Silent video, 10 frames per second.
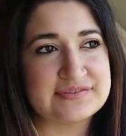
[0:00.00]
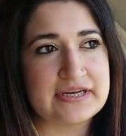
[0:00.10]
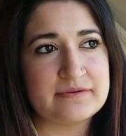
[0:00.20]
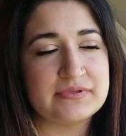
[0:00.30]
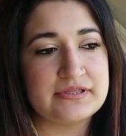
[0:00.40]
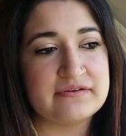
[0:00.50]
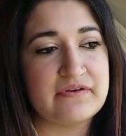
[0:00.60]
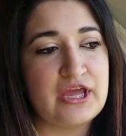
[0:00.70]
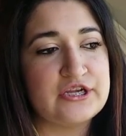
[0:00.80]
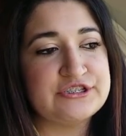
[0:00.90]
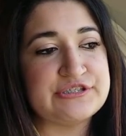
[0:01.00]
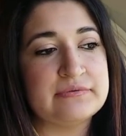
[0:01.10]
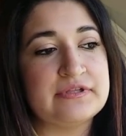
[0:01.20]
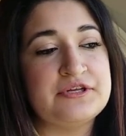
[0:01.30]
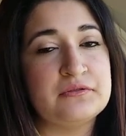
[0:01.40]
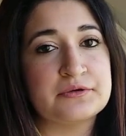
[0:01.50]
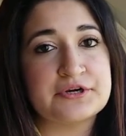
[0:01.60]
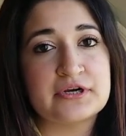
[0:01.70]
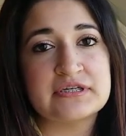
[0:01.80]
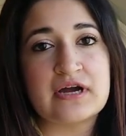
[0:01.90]
and I believe she really
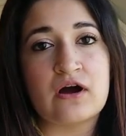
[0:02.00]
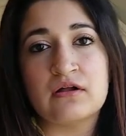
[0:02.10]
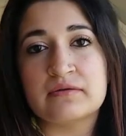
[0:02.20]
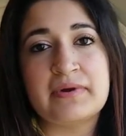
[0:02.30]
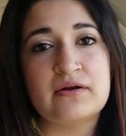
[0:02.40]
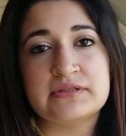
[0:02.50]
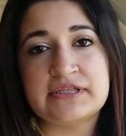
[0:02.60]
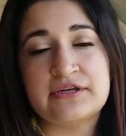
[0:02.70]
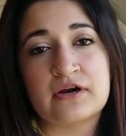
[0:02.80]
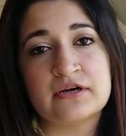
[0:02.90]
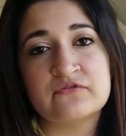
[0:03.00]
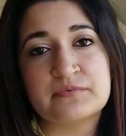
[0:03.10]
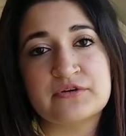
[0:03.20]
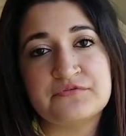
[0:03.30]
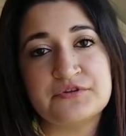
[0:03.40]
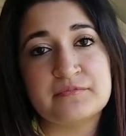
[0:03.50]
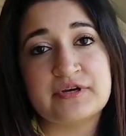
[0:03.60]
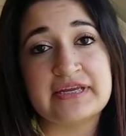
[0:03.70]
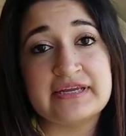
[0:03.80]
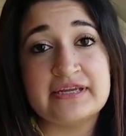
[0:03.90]
learned all about the art of
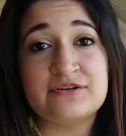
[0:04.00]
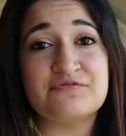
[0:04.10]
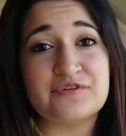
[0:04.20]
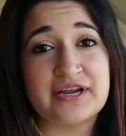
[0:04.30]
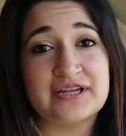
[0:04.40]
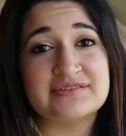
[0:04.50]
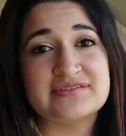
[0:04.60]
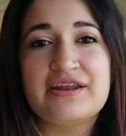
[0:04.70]
perfumery in France.